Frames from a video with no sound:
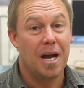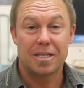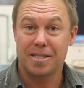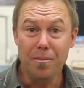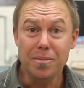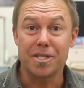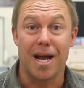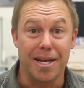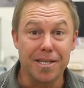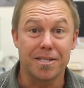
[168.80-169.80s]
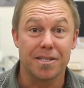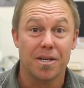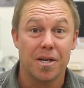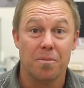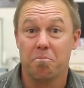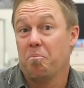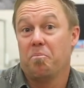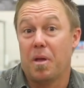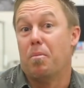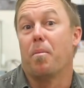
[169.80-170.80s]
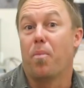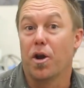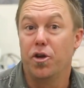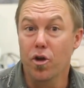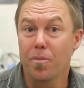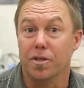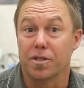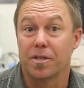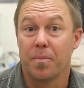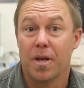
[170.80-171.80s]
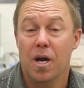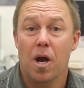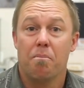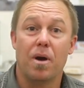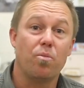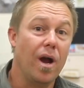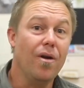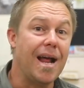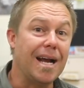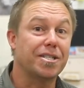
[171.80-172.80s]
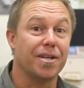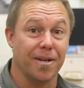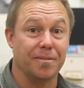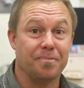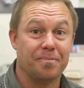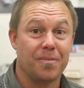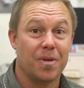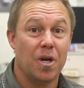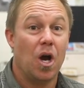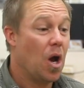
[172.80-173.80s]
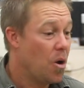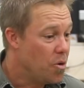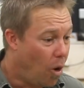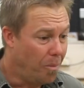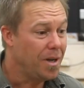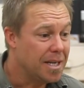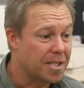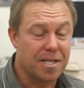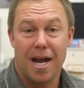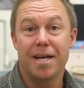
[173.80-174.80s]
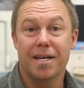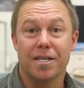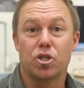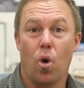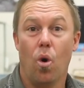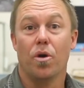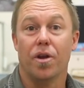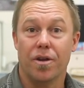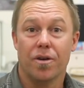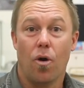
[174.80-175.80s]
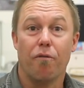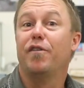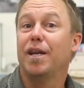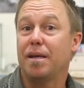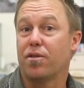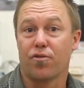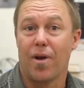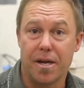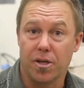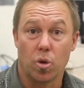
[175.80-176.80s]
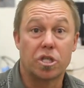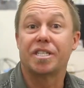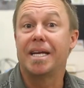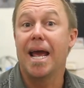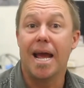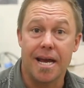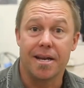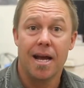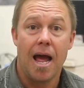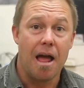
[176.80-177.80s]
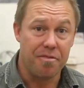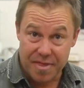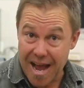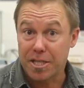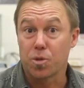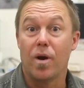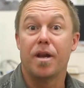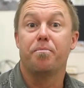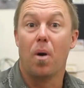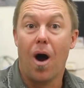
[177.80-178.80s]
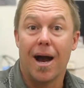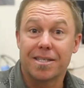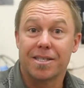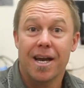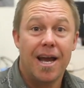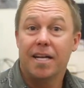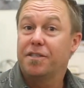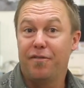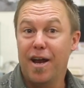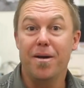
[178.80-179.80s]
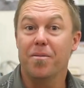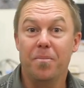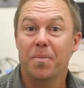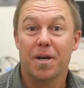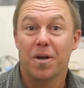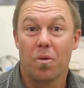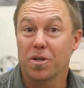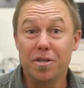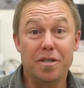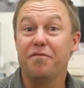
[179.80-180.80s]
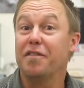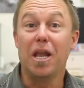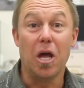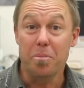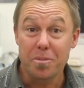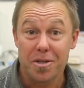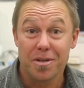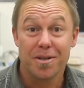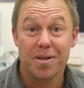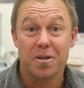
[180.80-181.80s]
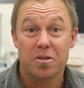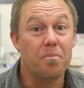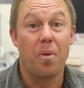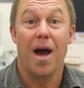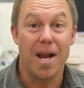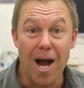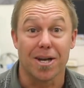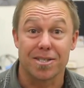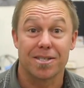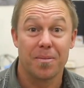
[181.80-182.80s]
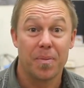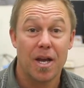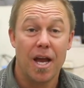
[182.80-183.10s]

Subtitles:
Now, some snakes, they might bite humans, but we're an accident. Normally a snake is cornered or feeling threatened or scared, and that's when it bites. Its venom wasn't developed to bite us.